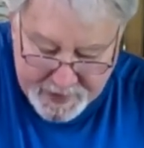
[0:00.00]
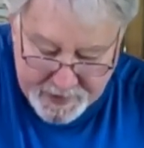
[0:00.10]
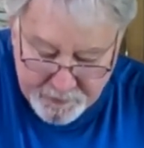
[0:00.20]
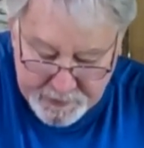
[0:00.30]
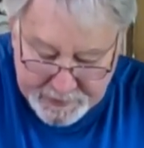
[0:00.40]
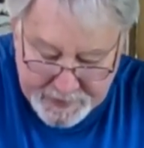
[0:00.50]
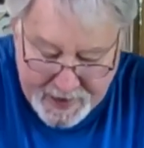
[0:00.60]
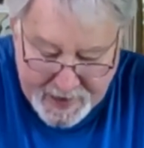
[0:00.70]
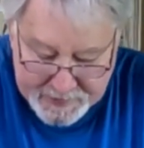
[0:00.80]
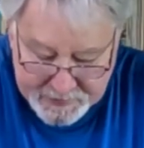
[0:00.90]
out really
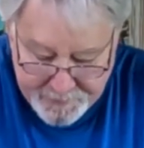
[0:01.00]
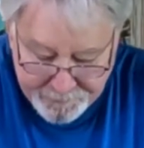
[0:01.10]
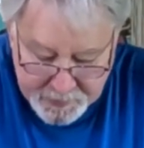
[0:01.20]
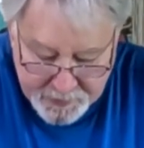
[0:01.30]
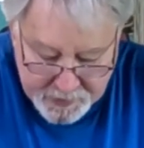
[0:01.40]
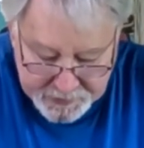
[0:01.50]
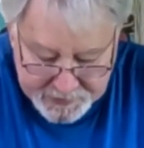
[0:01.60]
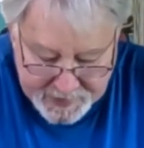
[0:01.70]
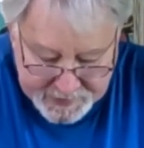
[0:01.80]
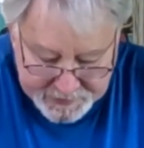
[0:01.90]
nice. You can
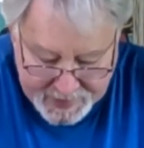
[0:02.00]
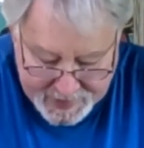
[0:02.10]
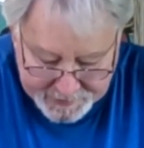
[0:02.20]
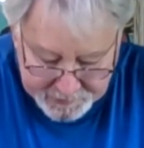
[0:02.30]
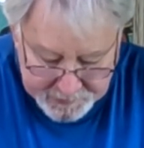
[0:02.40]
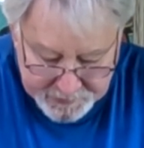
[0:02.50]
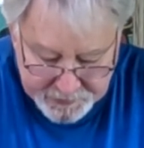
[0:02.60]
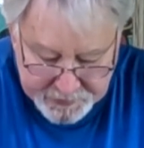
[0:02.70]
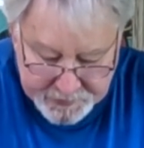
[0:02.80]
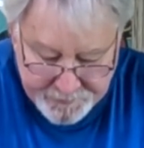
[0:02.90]
see it's kind of
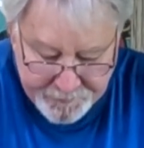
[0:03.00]
loose.